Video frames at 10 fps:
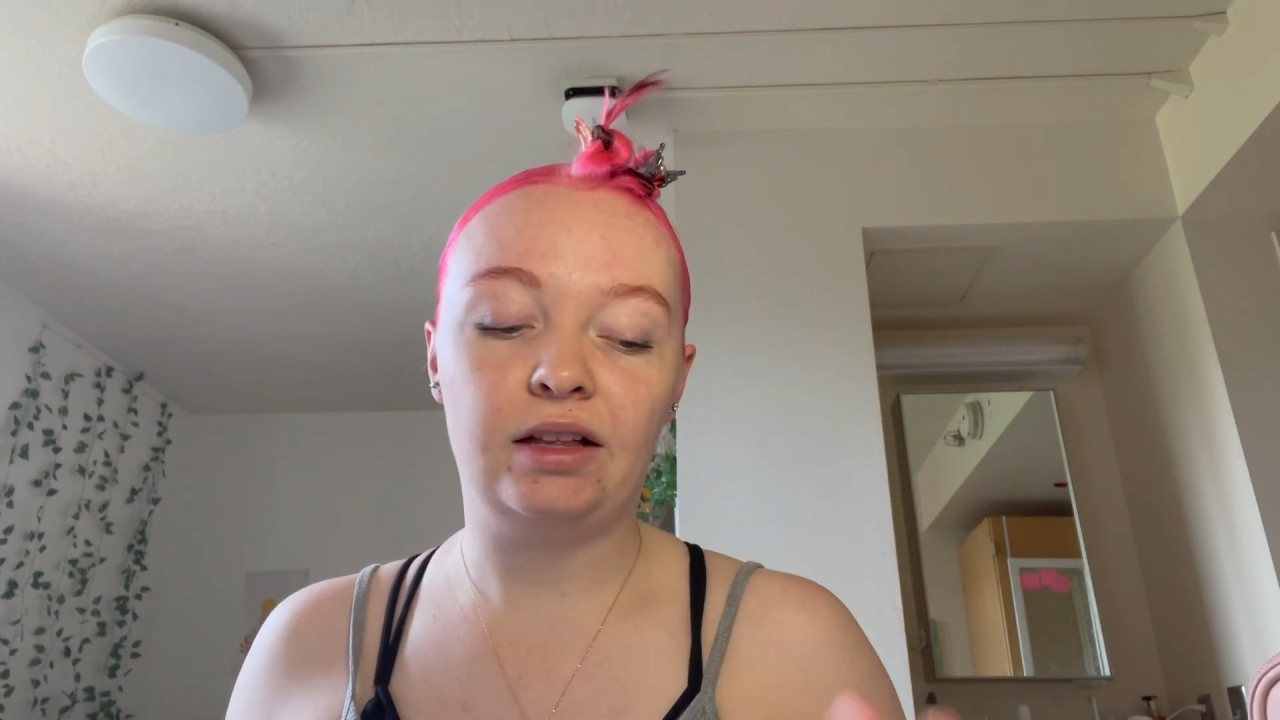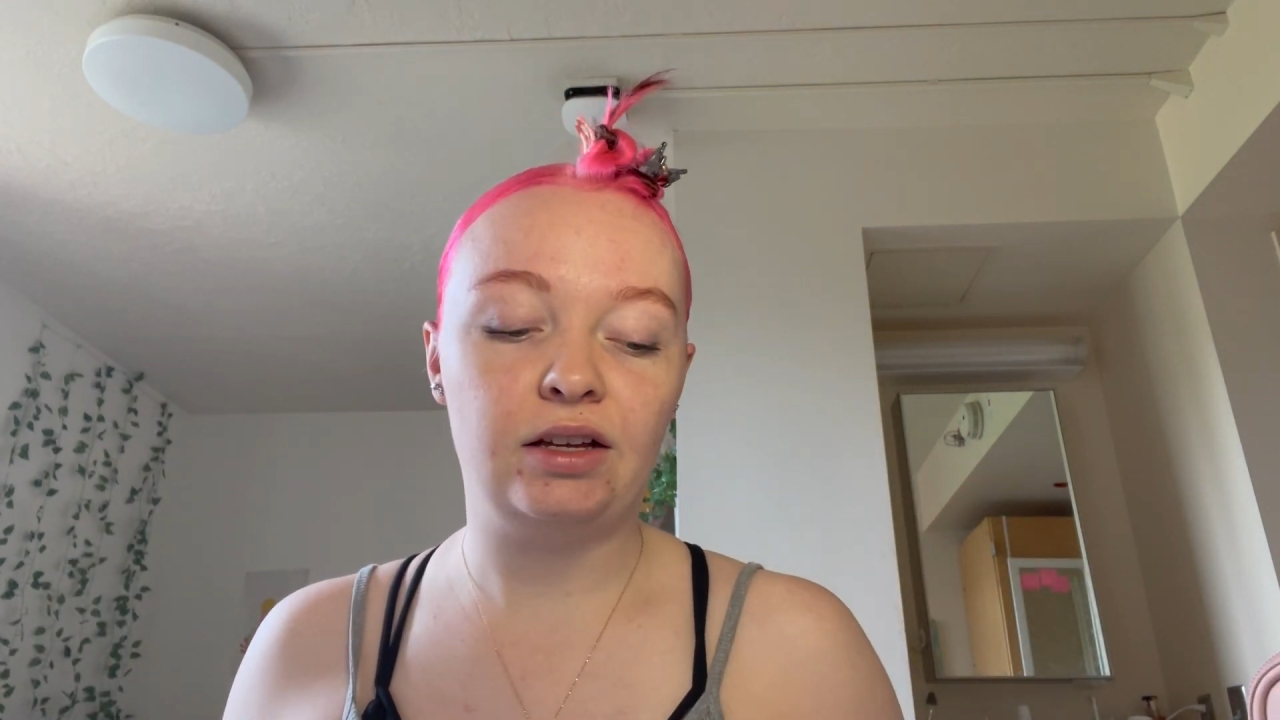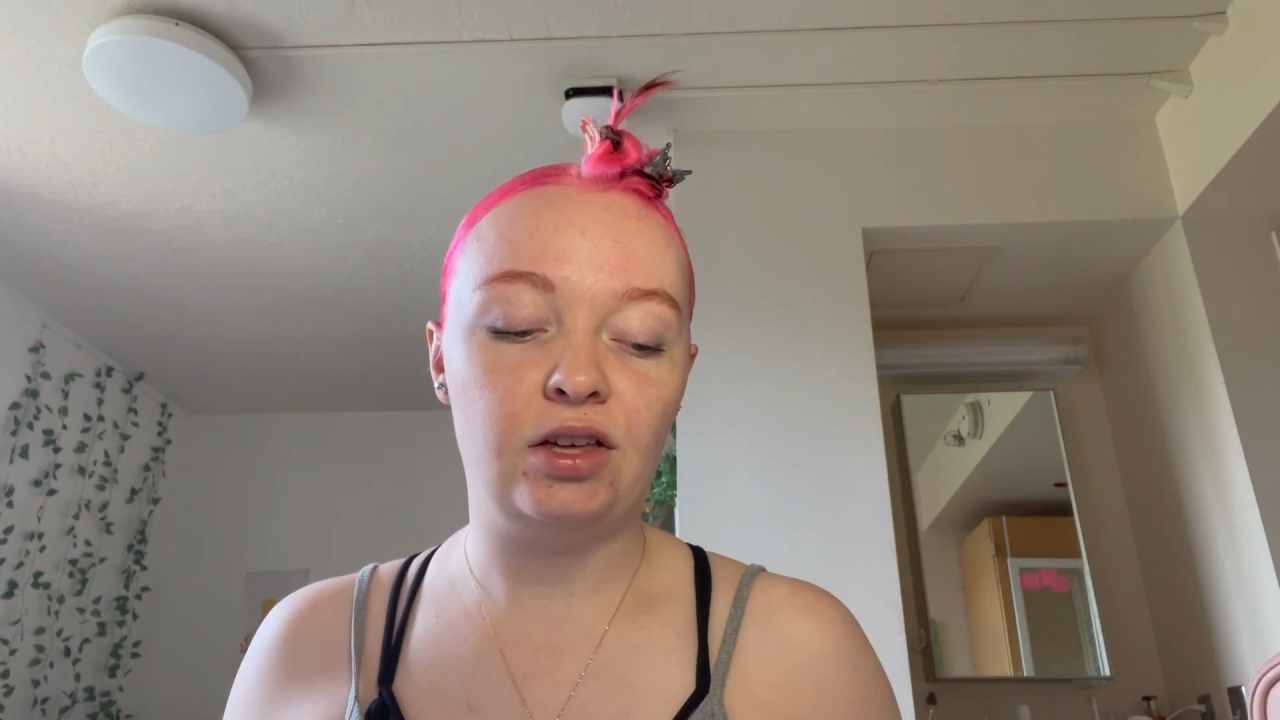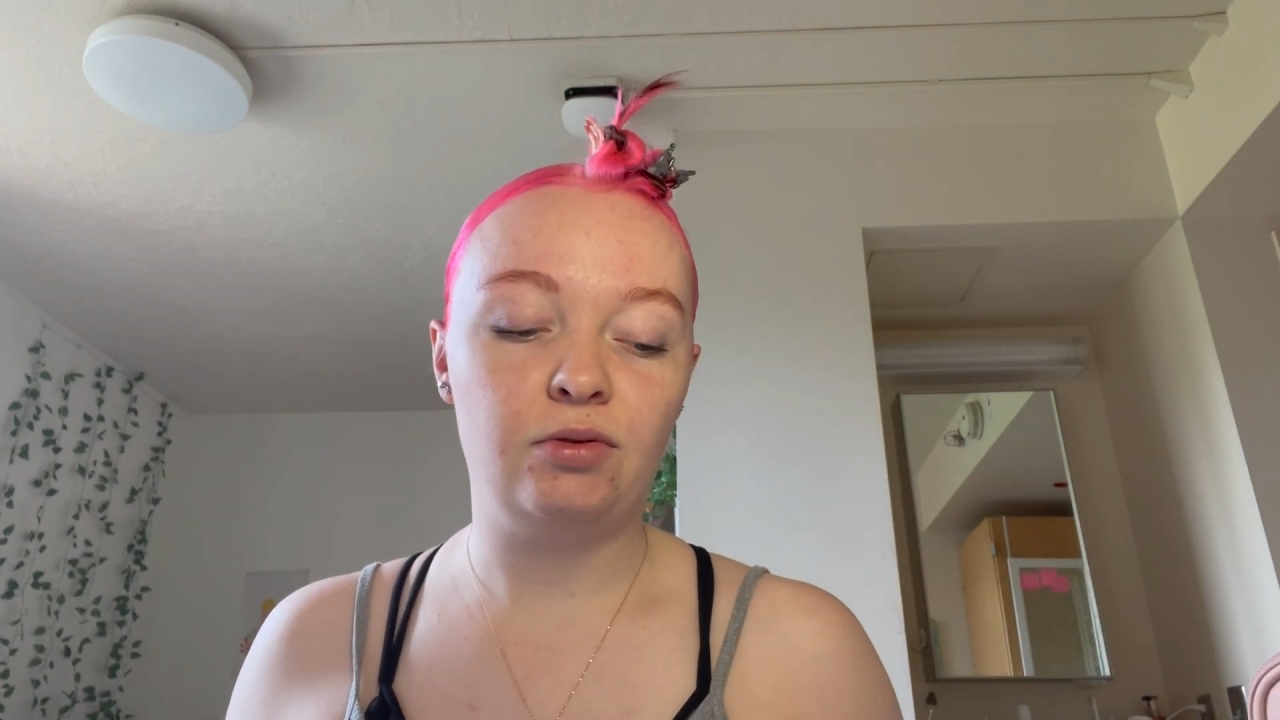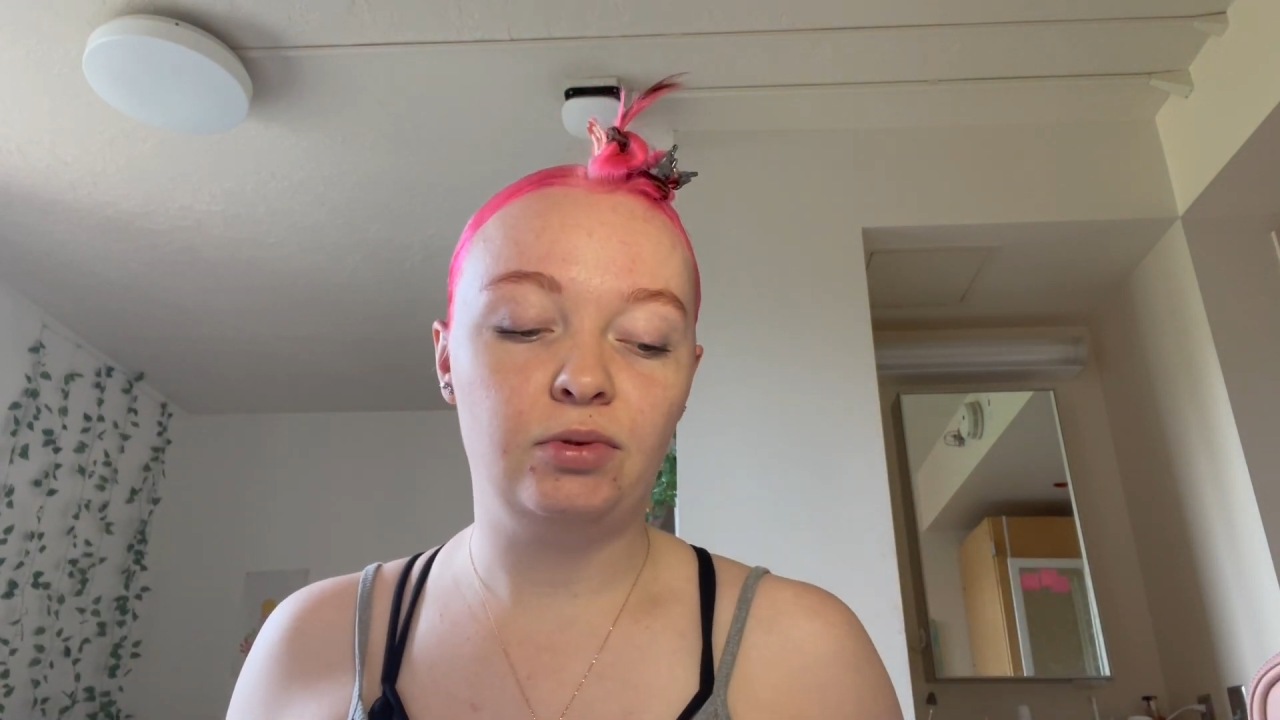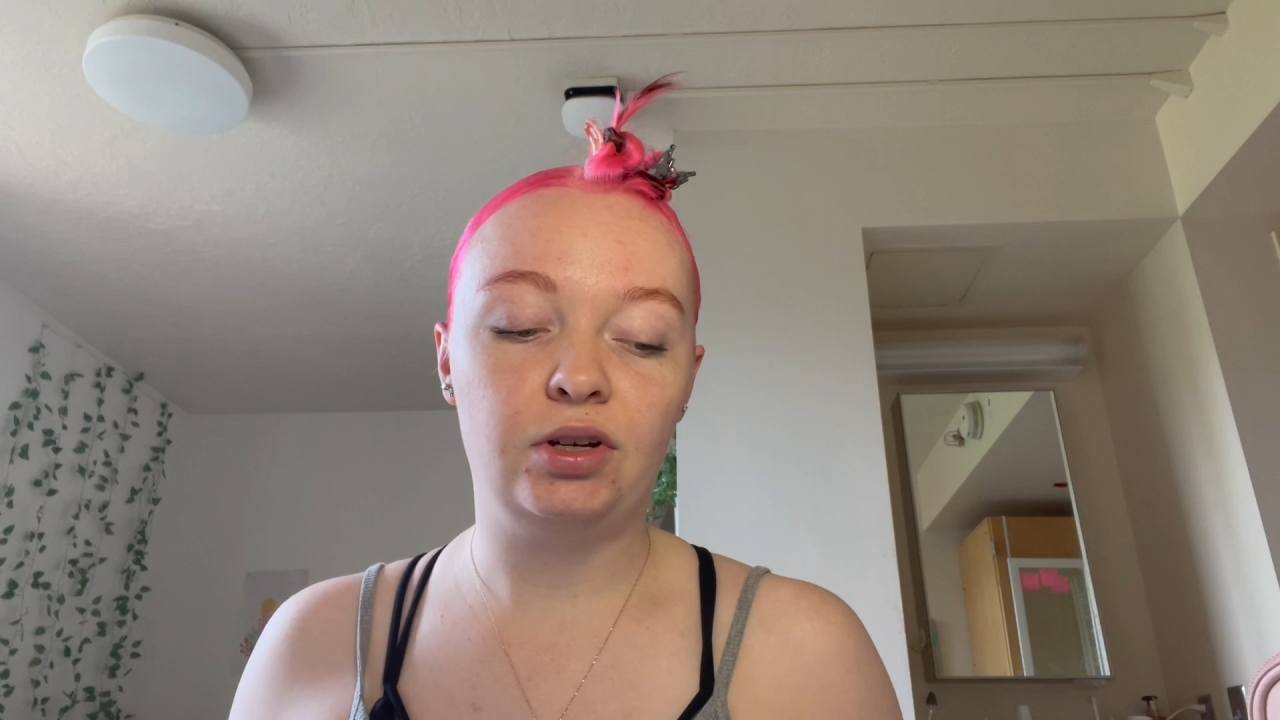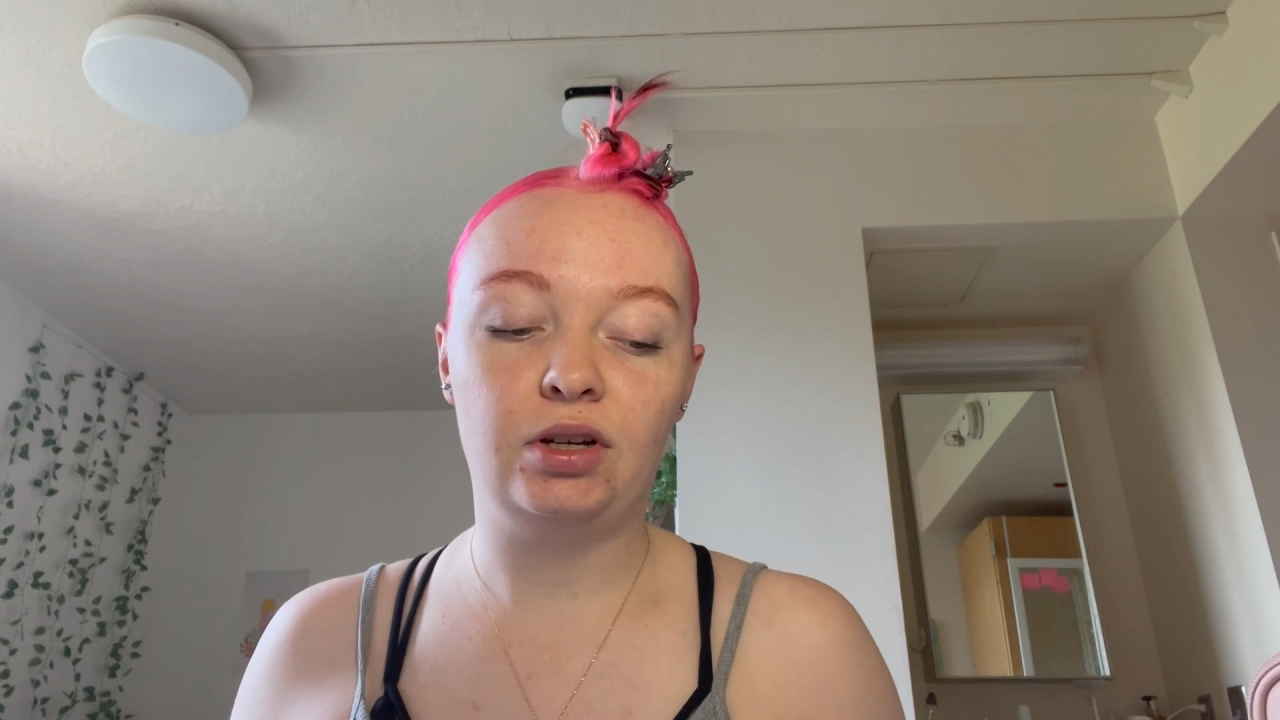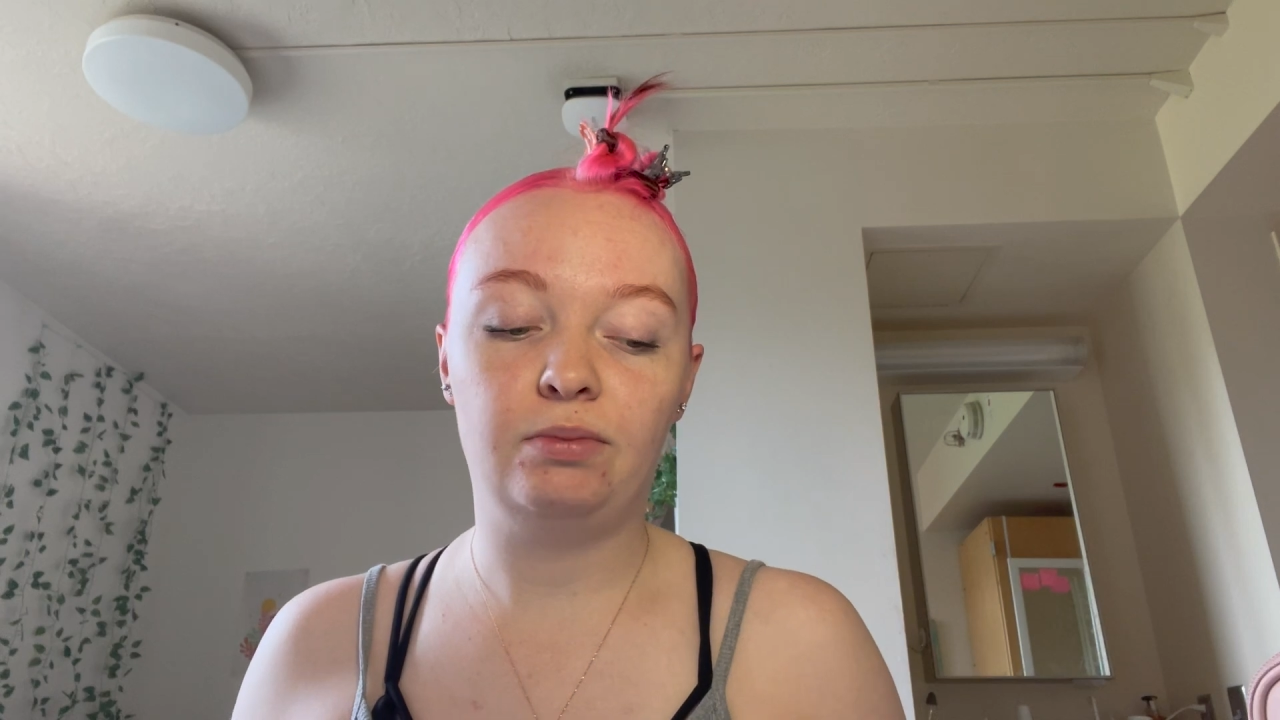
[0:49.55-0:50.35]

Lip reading: like you would,